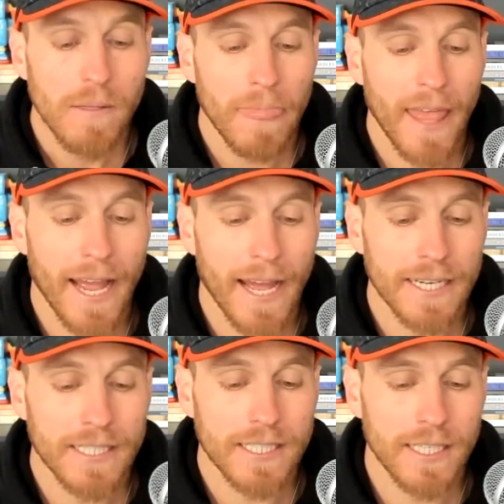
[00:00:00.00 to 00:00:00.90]

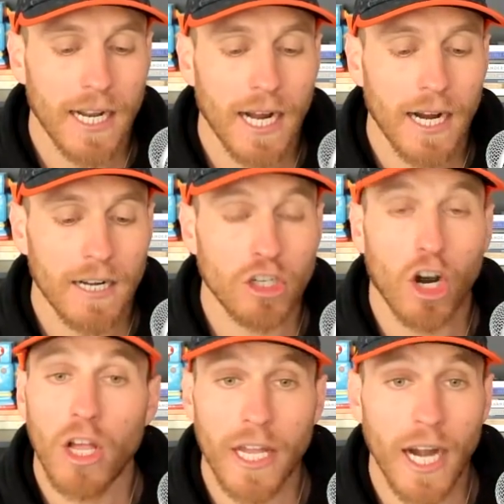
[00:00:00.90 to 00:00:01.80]
And
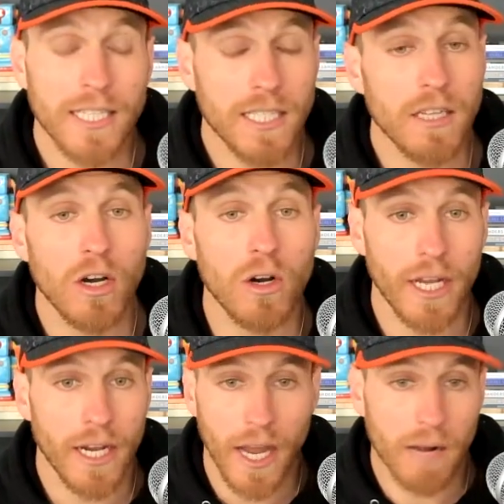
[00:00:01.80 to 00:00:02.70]
Charlie and I see
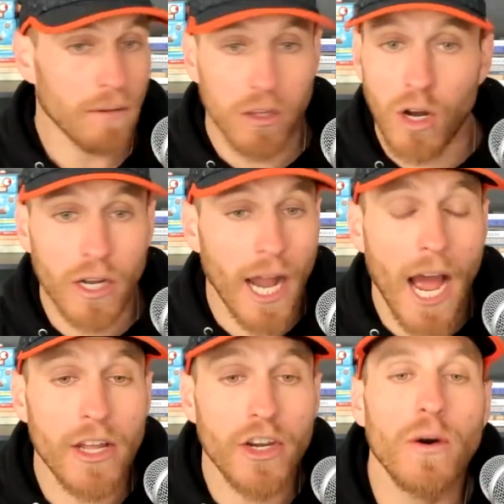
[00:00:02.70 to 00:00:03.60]
Logan, and I'm like, Logan, how
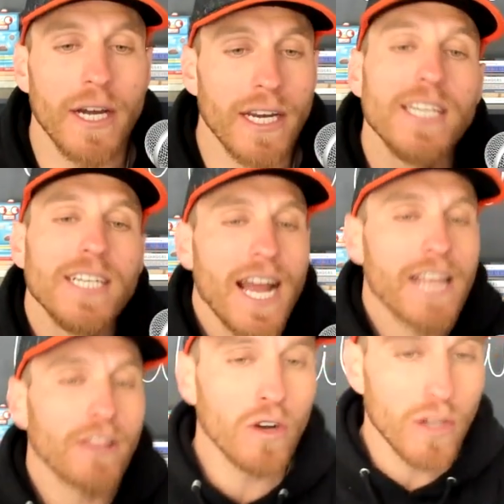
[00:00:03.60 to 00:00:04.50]
you doing?
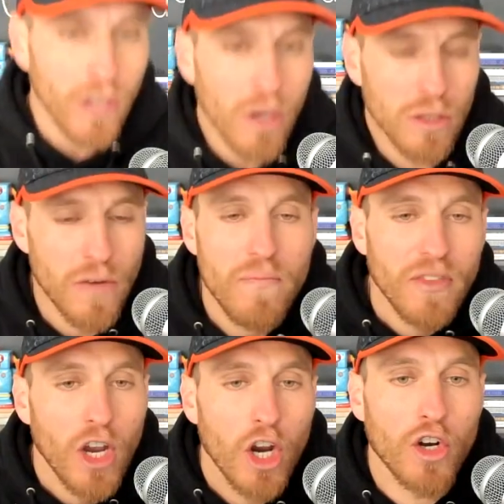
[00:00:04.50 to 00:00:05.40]
And Logan goes,
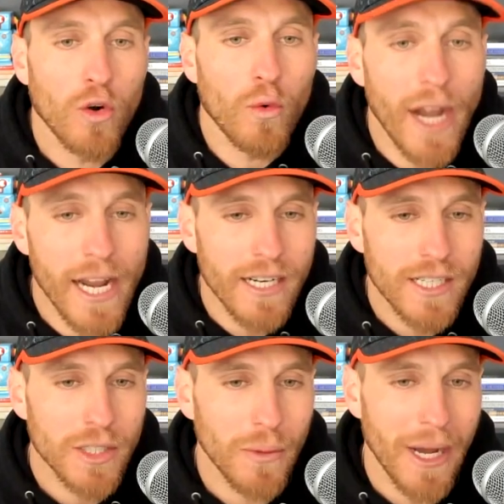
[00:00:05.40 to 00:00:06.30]
great
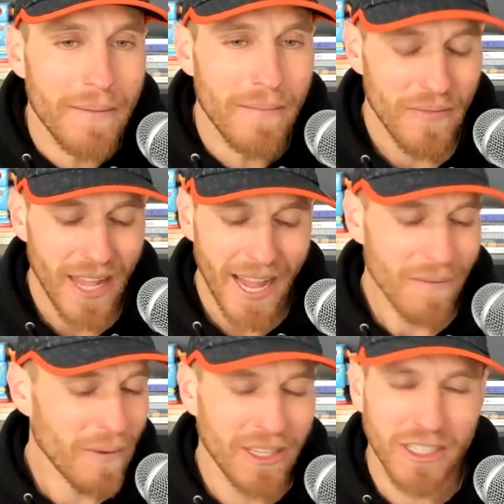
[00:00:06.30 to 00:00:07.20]
swim,
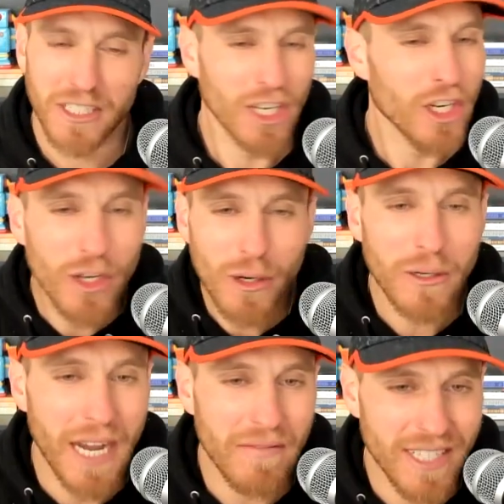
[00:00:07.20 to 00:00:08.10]
with just a
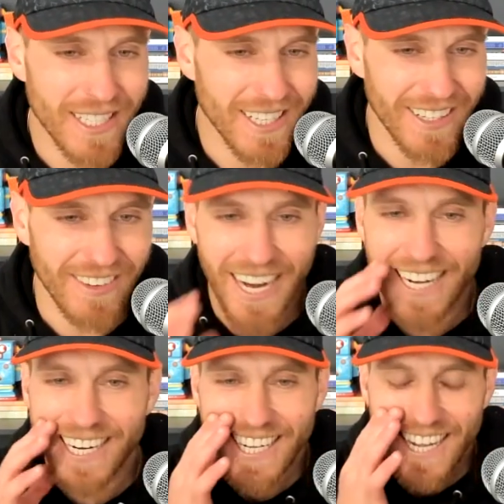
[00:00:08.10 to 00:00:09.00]
huge emphasis on great.
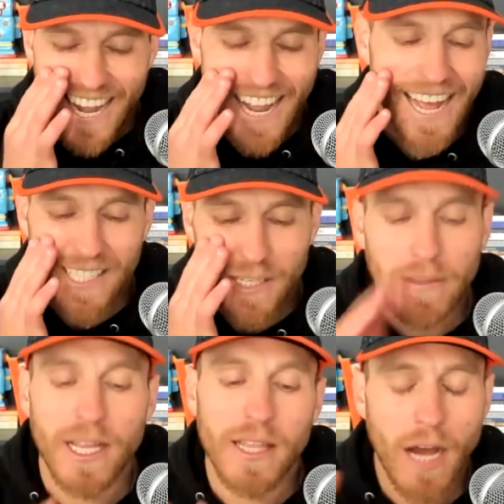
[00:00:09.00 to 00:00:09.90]
And to
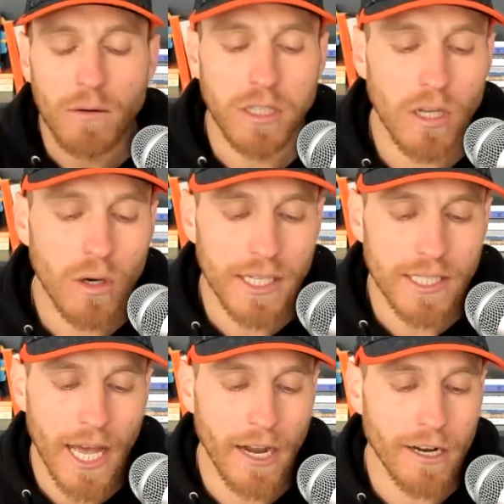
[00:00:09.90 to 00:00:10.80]
me, that was Logan's
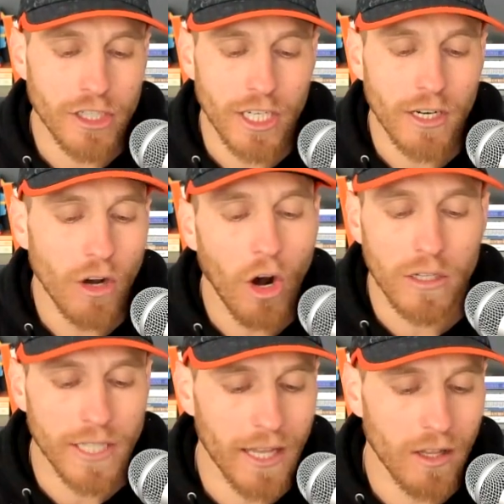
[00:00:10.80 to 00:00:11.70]
energy all
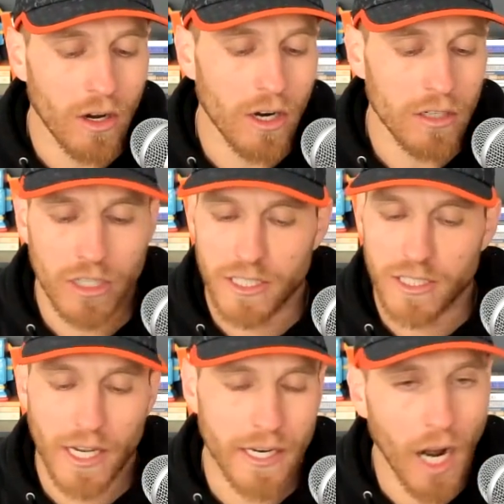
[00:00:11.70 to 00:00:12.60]
day long, just
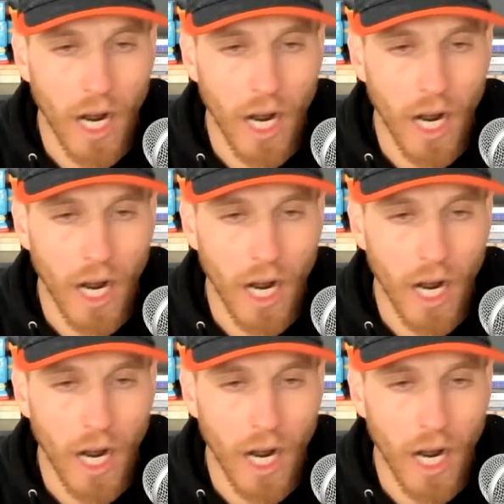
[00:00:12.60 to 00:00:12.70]
like